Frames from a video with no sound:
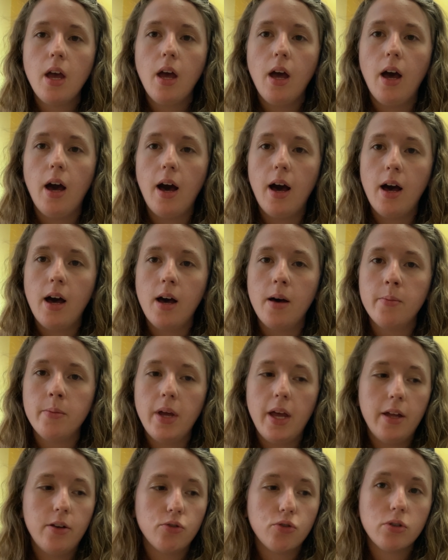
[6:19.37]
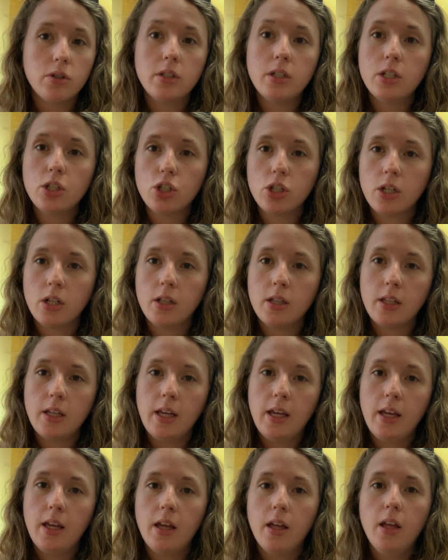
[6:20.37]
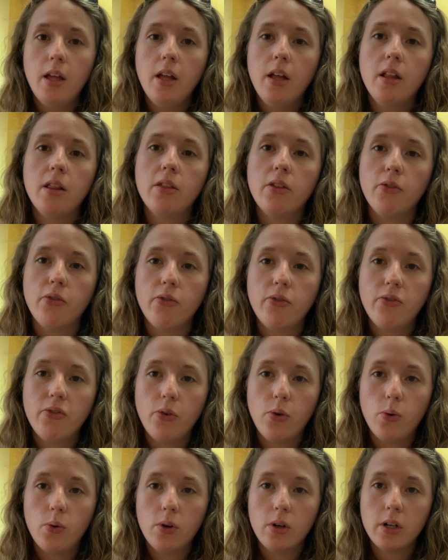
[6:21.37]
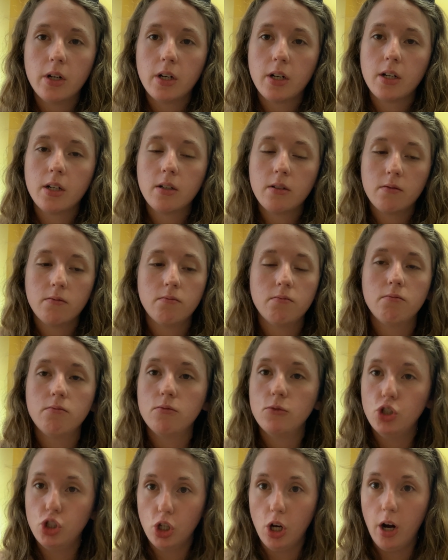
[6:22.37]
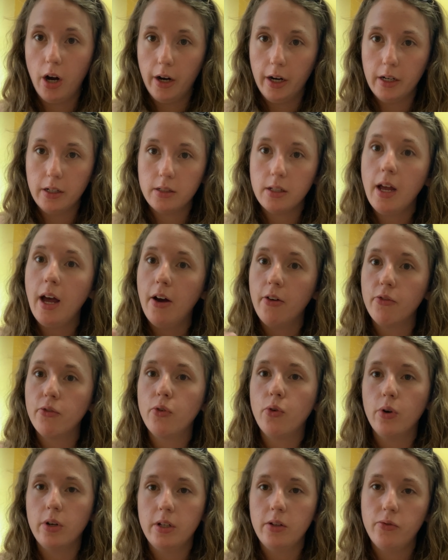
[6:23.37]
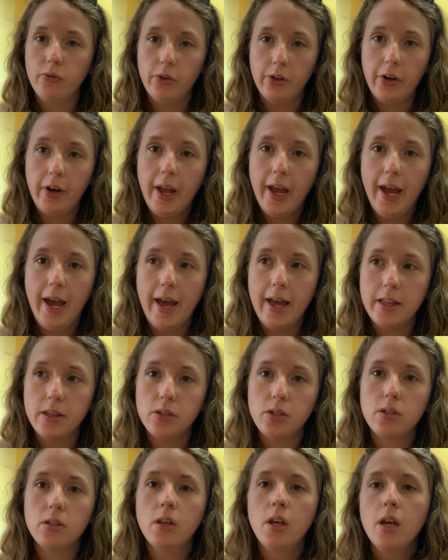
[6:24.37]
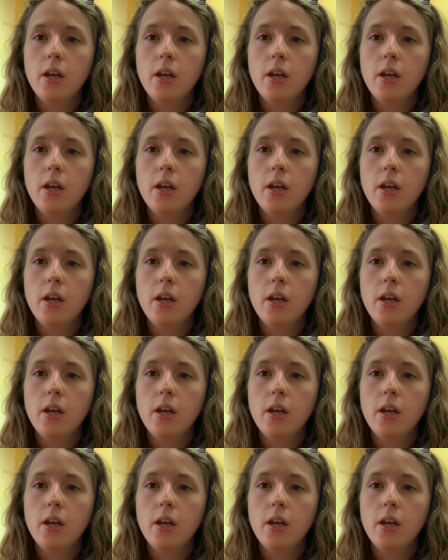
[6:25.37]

And traditionally, the 4 jars have 4 different heads,